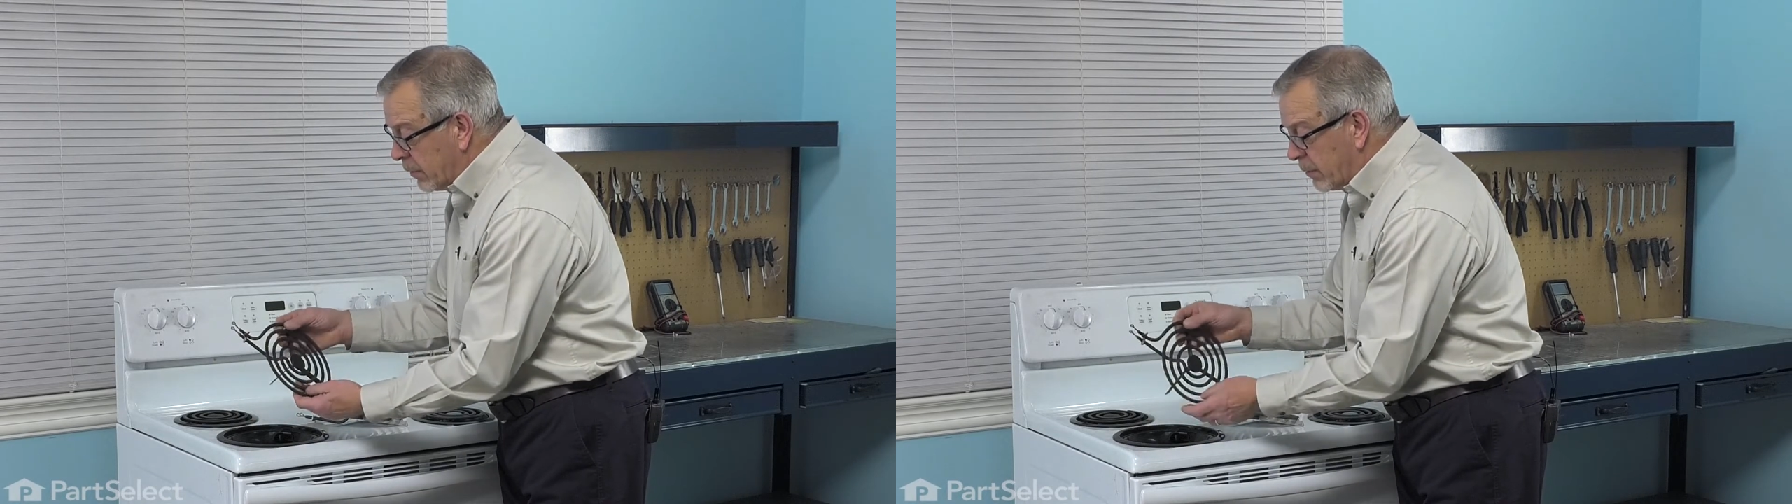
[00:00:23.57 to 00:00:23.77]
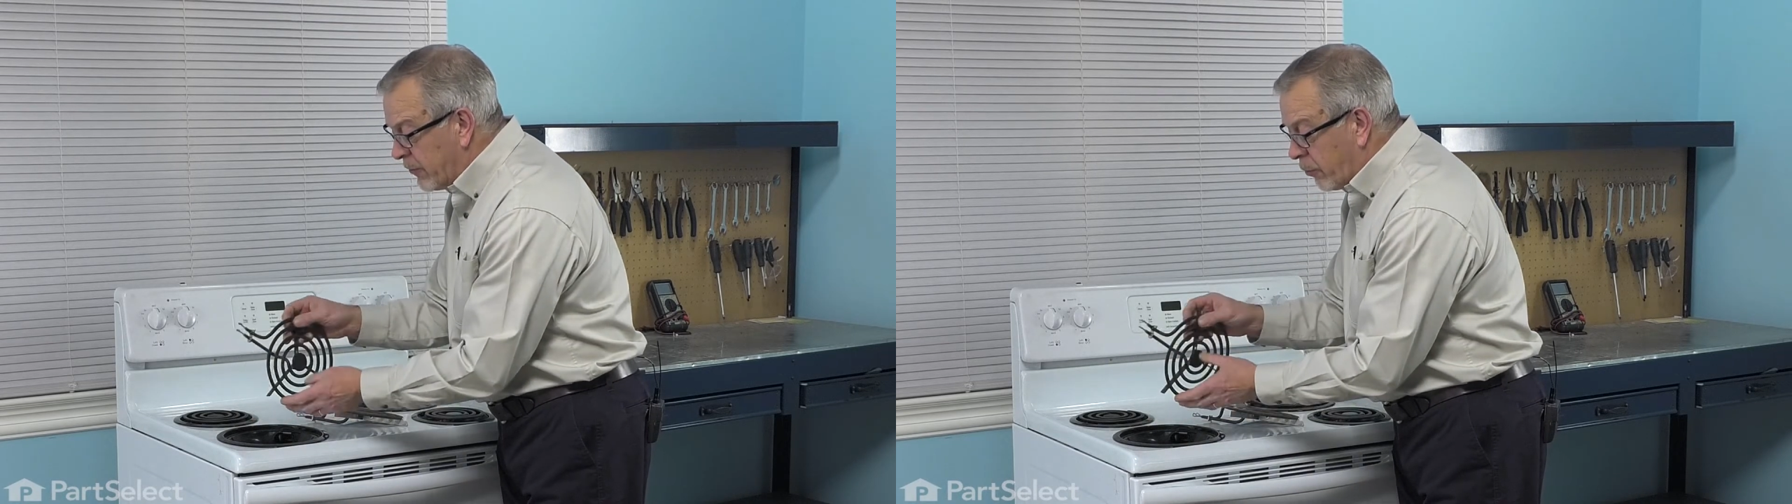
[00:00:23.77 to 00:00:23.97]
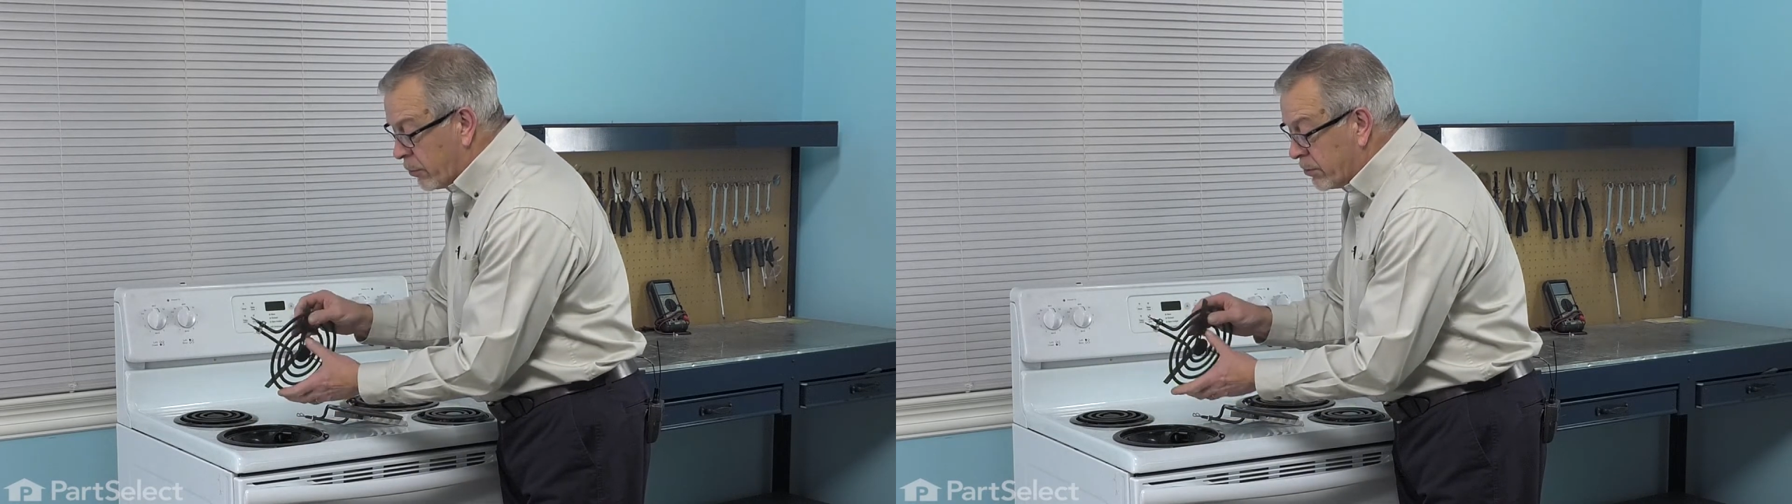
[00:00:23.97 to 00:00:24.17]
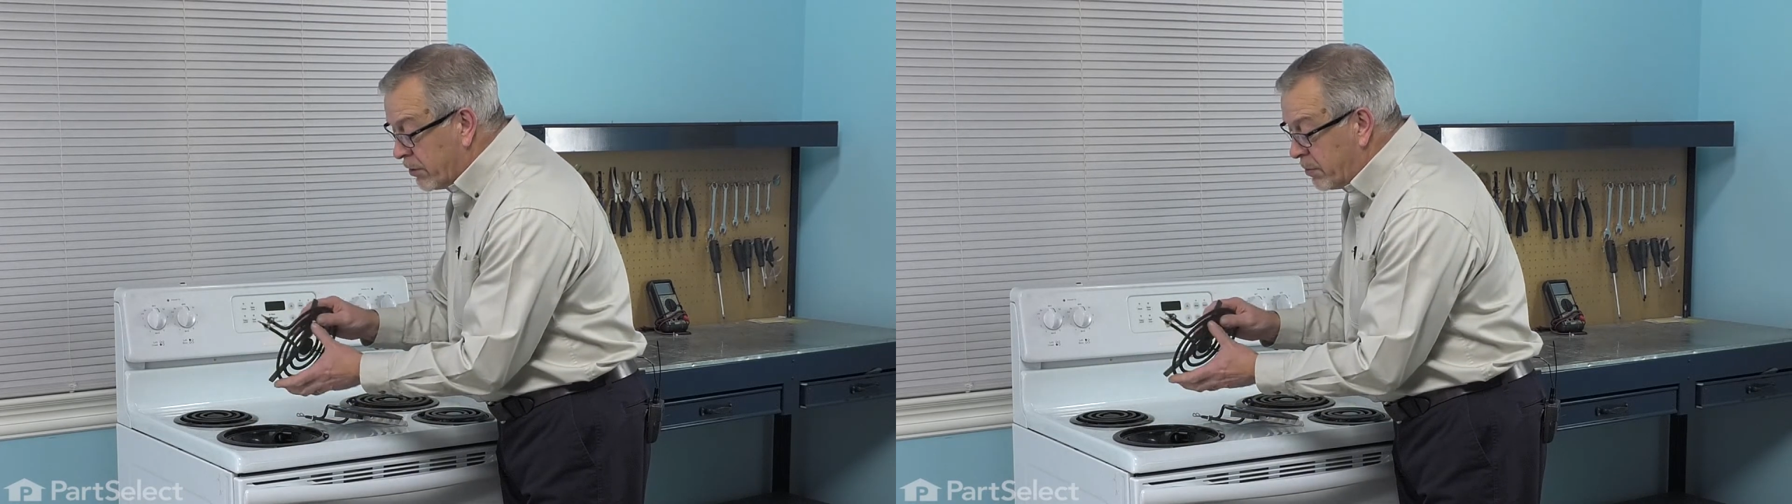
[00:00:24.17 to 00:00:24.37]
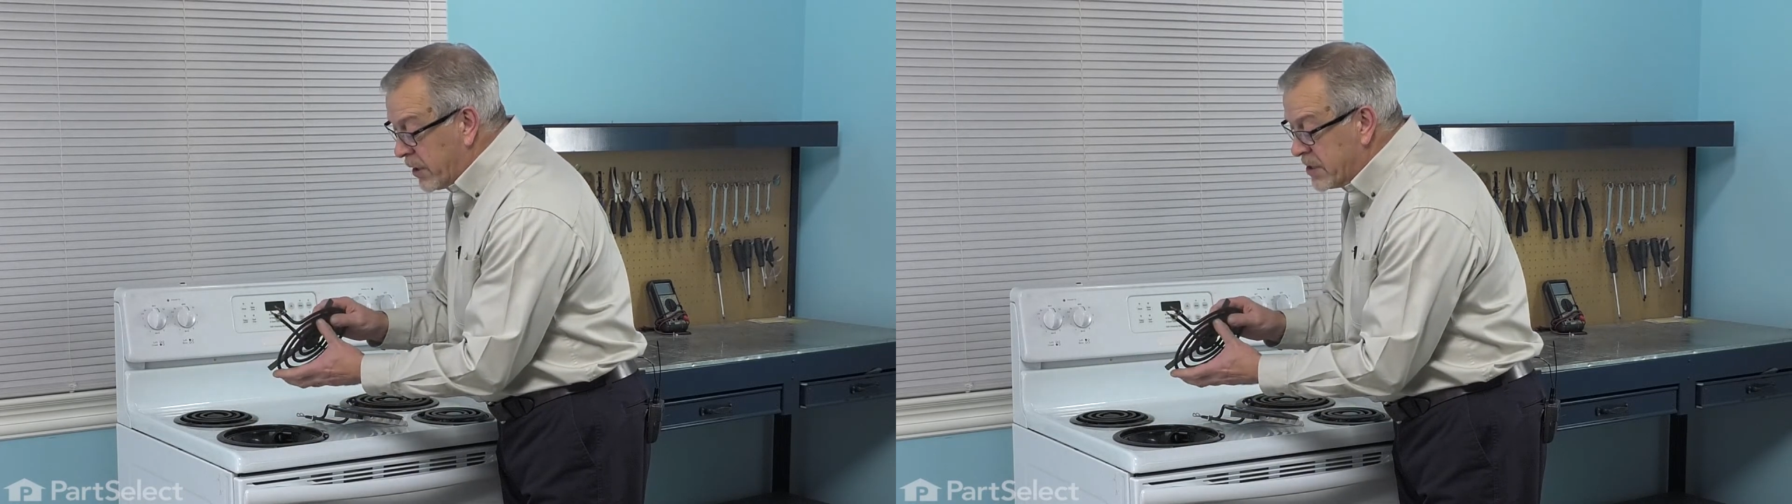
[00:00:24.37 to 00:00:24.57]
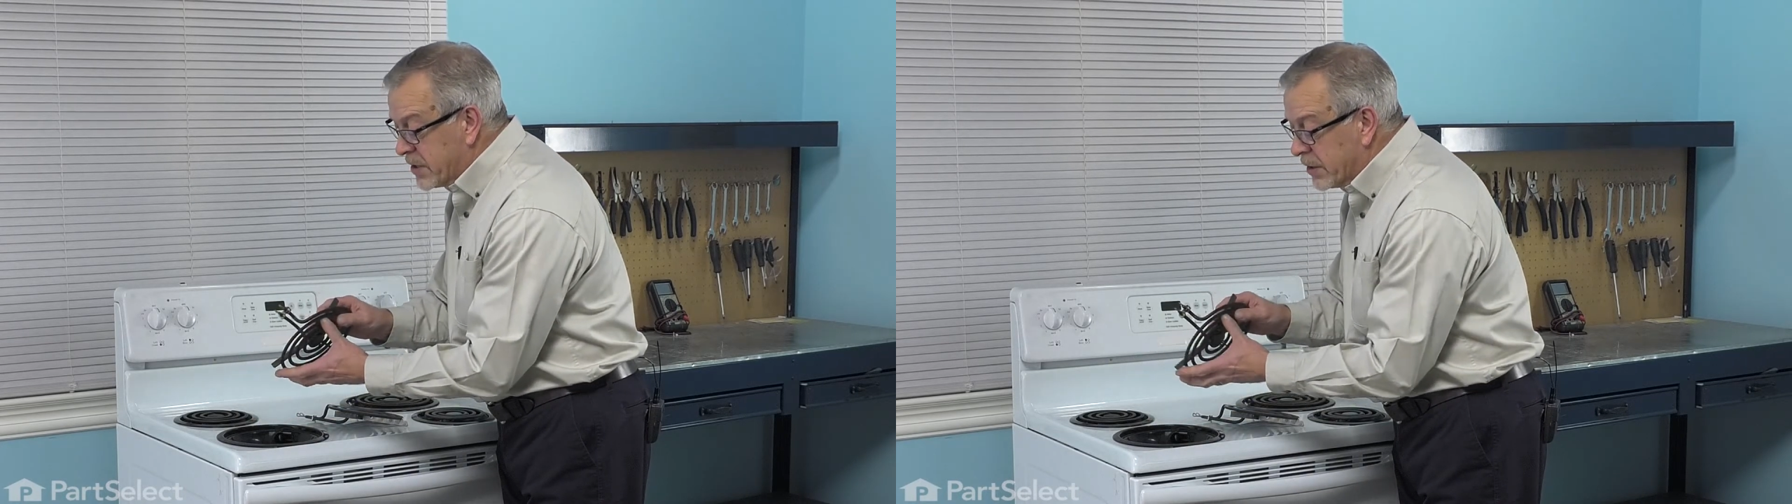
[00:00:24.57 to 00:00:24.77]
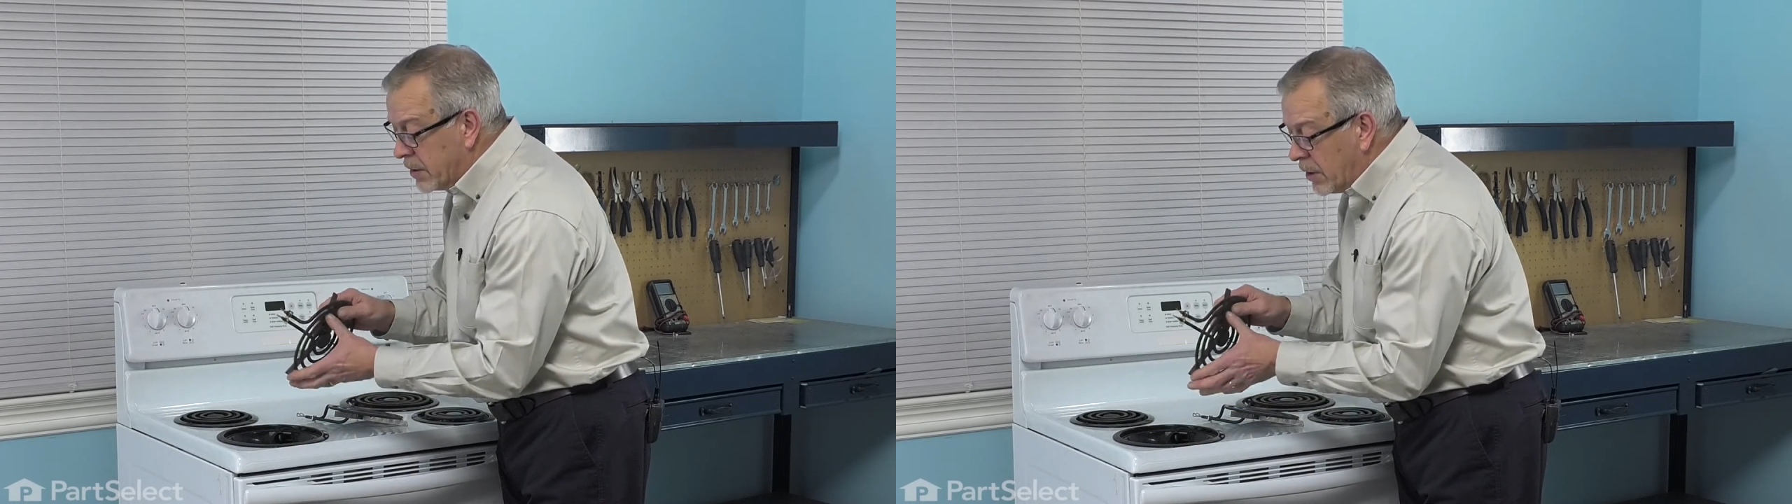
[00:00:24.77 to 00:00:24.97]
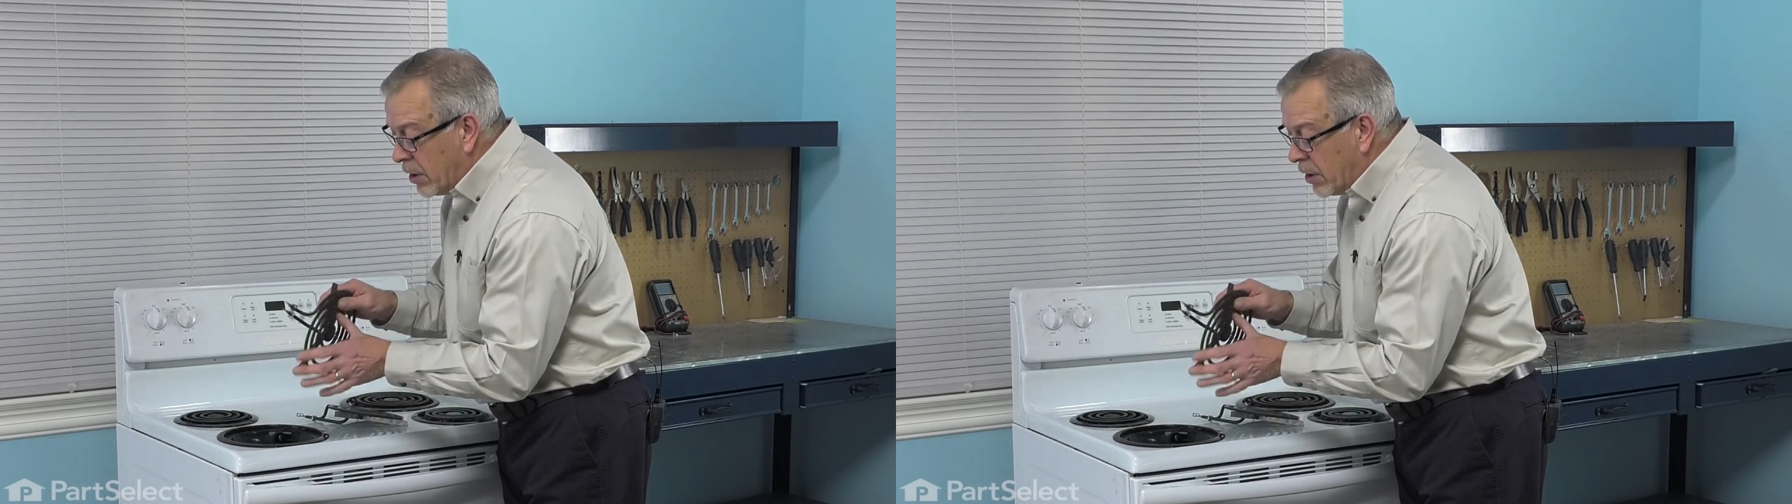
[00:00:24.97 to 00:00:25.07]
Before we replace it,